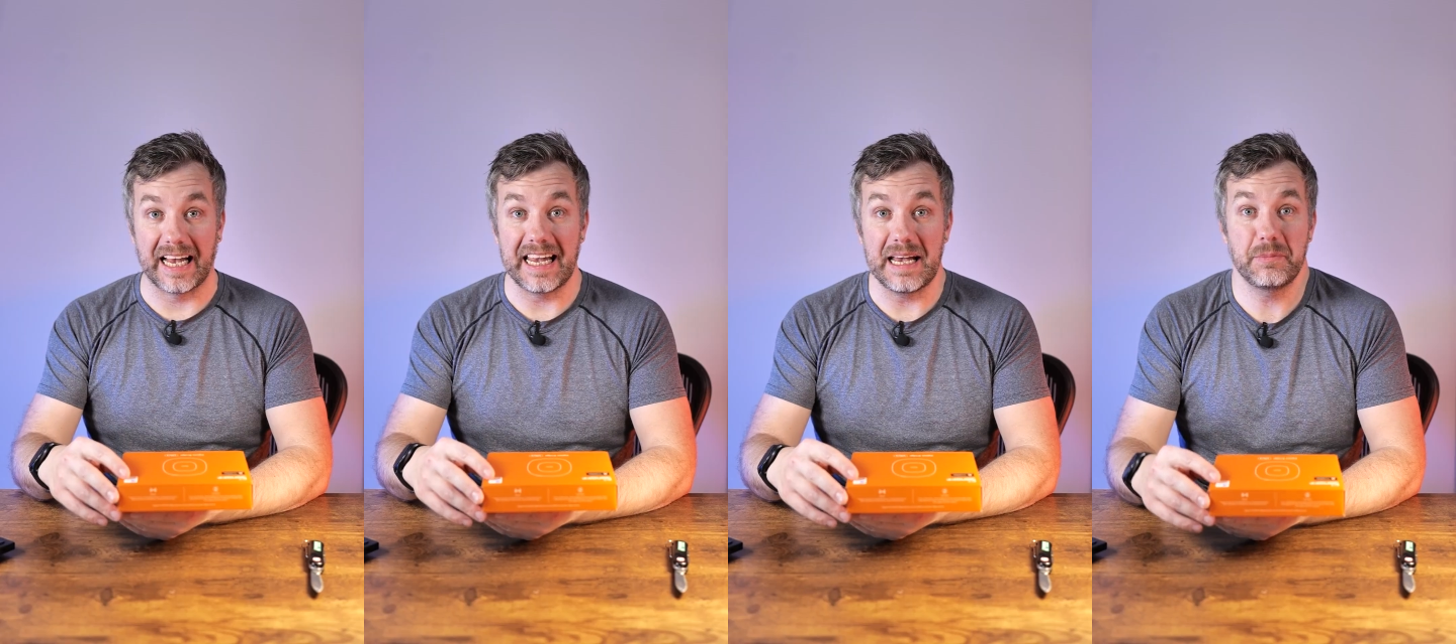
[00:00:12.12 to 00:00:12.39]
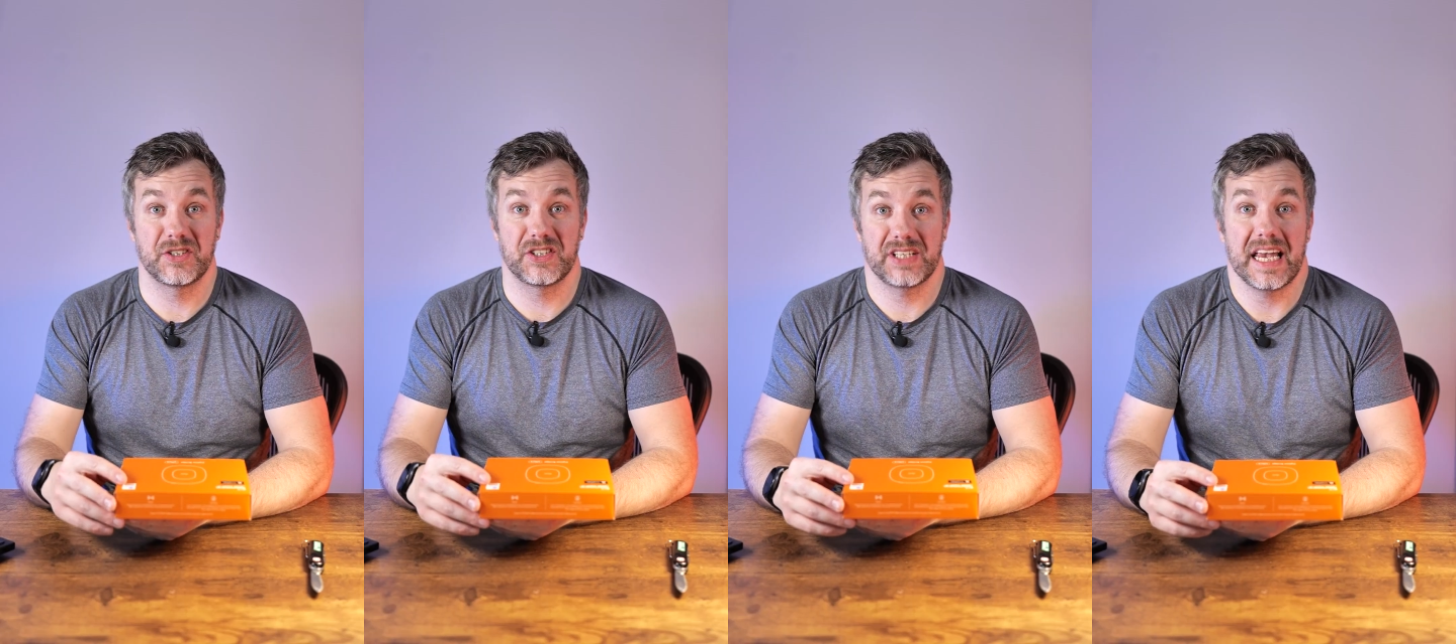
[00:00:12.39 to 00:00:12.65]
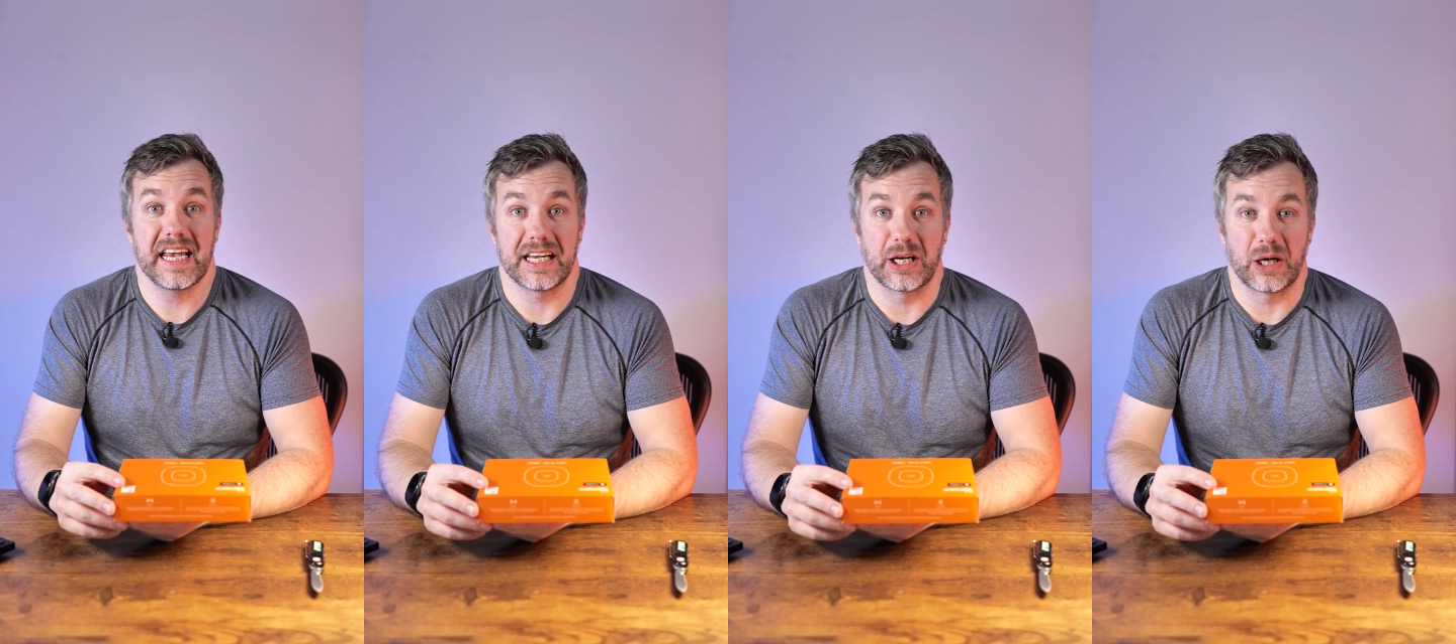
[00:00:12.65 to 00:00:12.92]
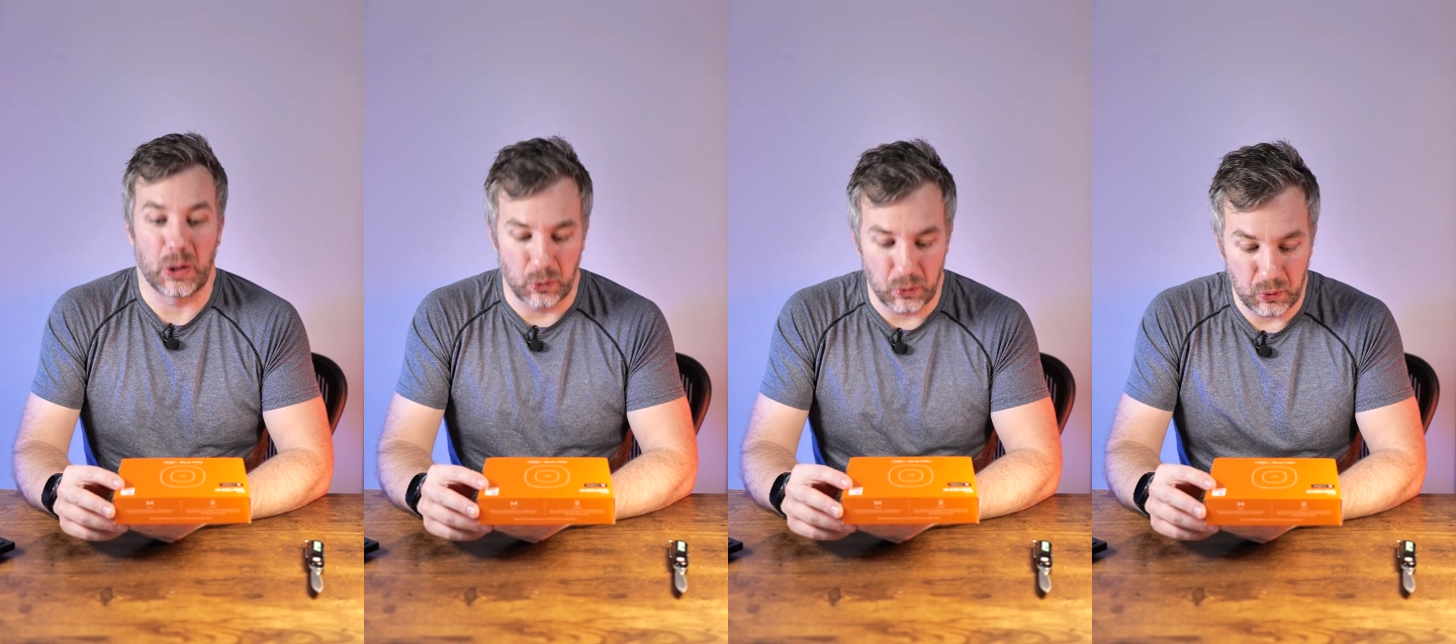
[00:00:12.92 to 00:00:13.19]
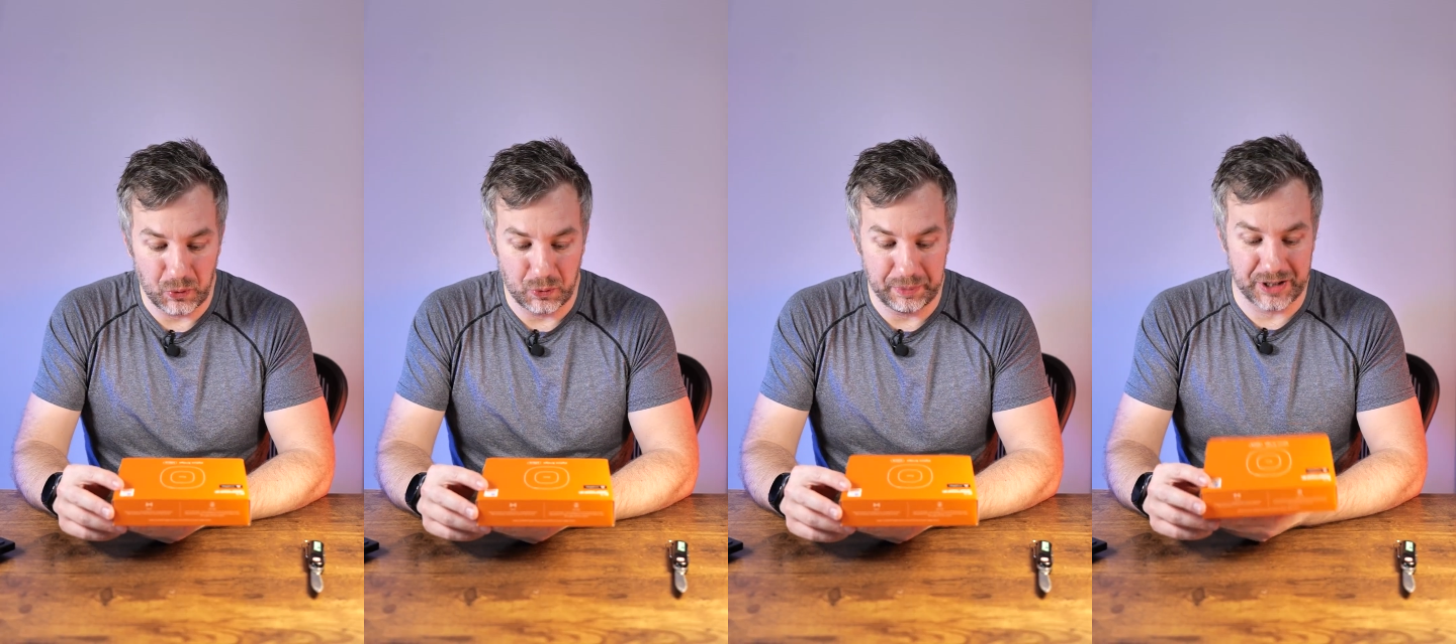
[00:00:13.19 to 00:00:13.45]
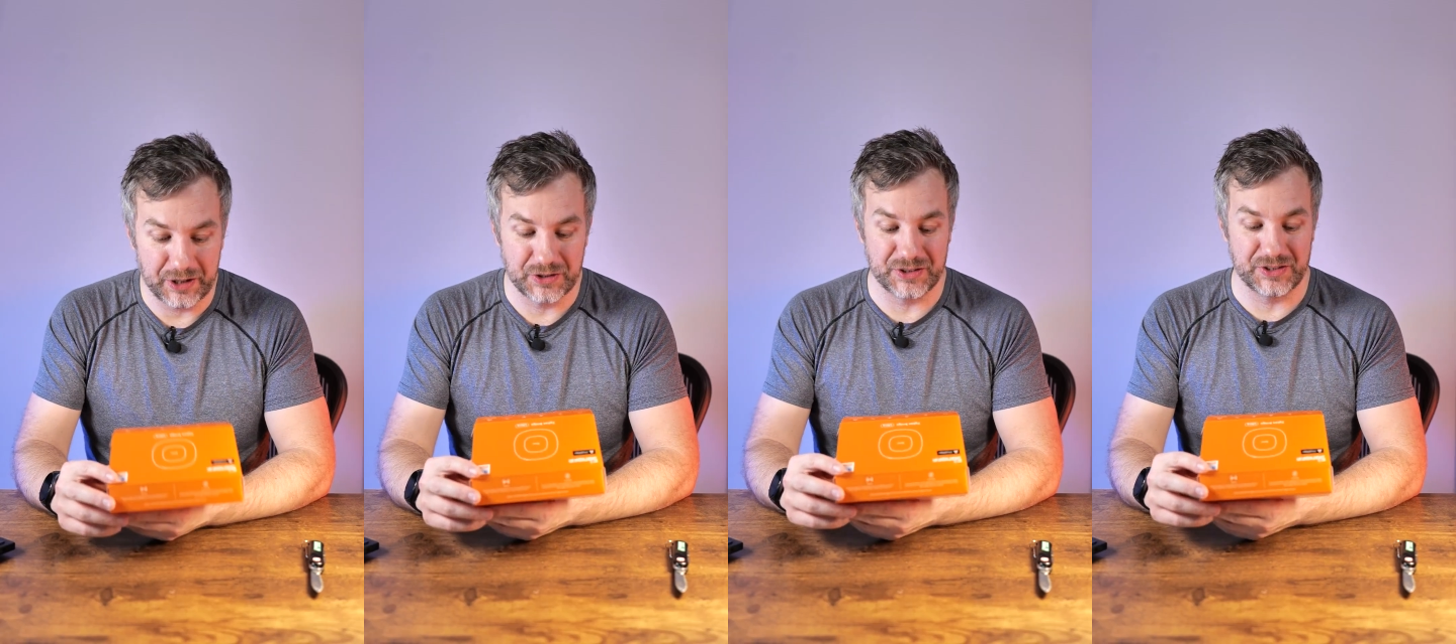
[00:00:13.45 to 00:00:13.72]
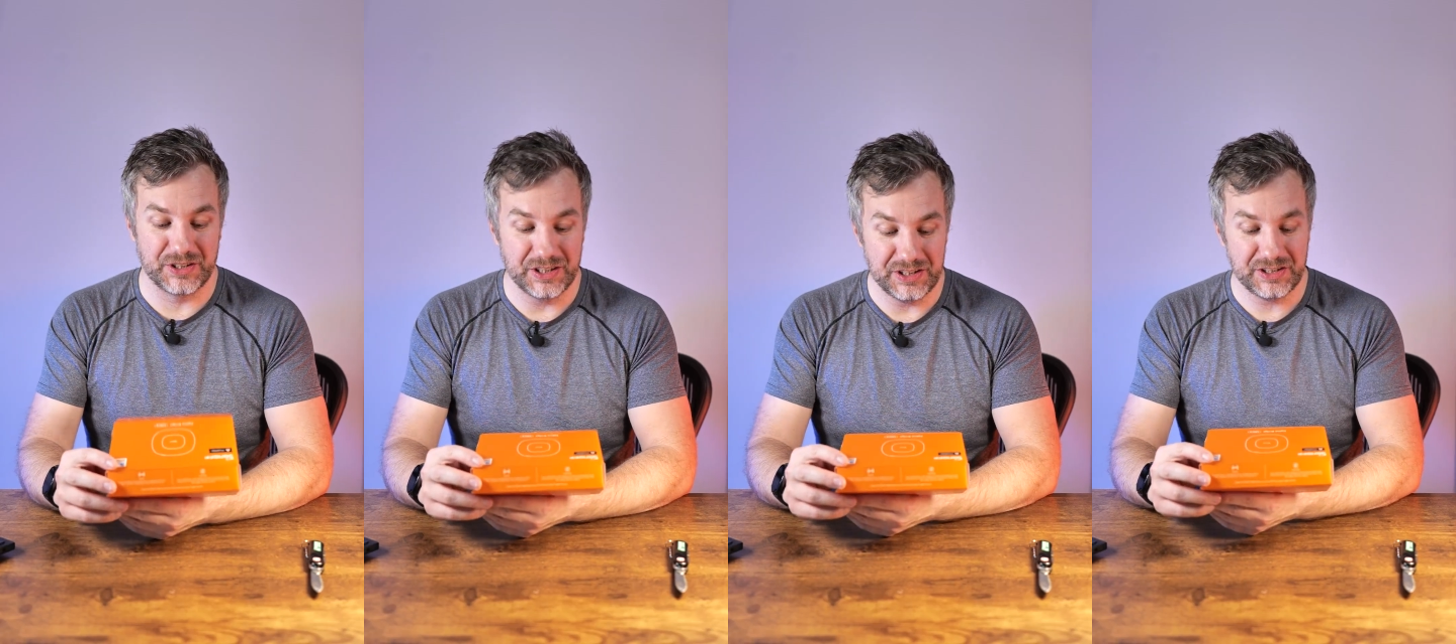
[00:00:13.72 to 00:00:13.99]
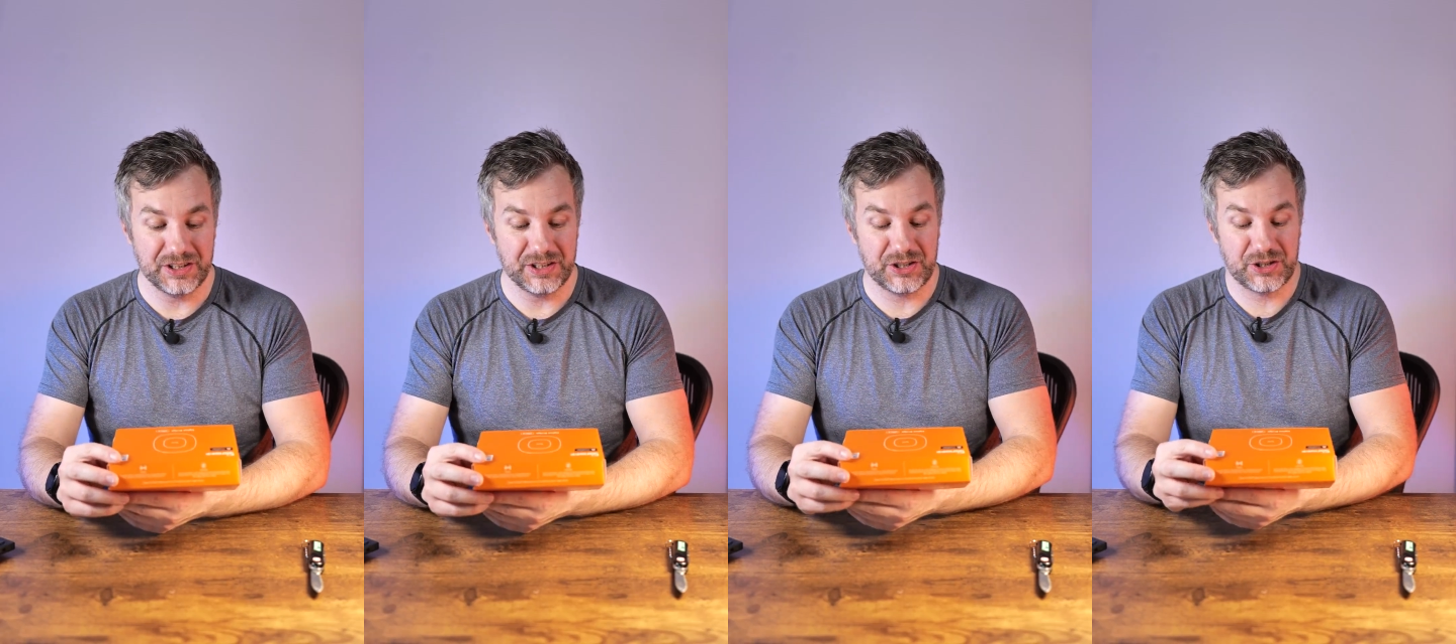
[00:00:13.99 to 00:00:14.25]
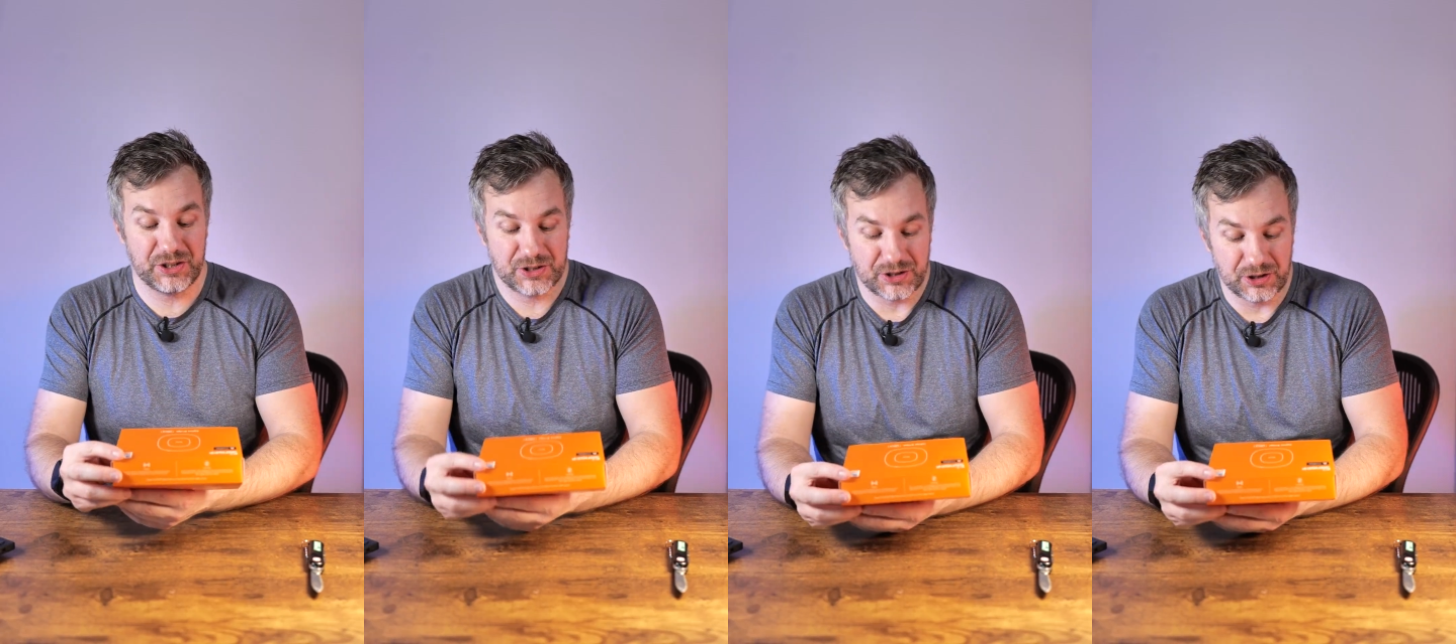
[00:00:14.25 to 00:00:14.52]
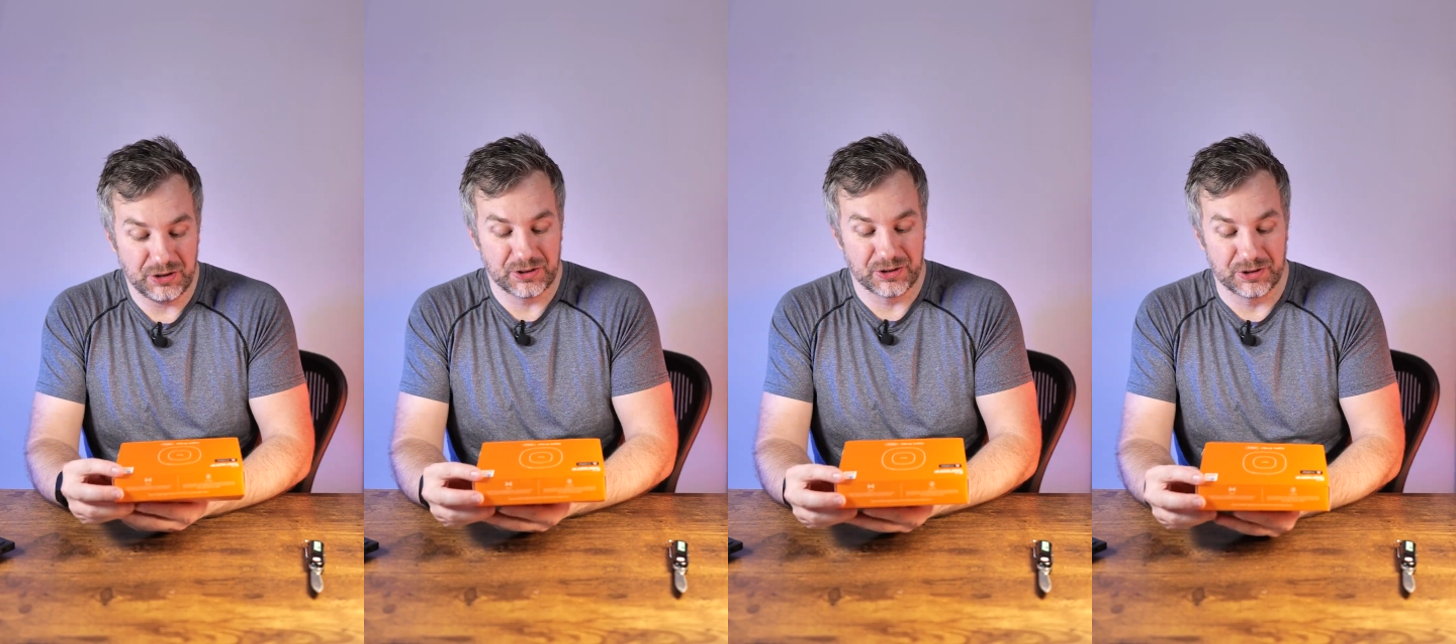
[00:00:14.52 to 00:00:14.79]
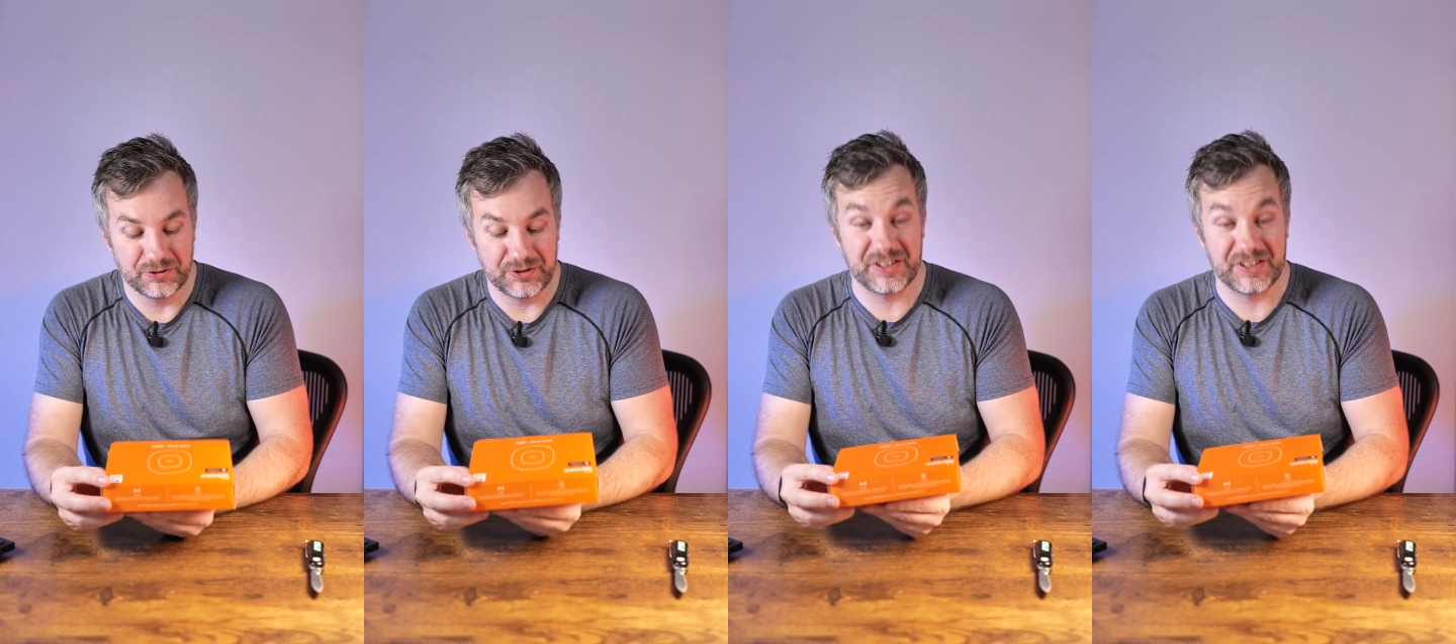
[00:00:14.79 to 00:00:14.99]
I am saying ooh because this is Sonoff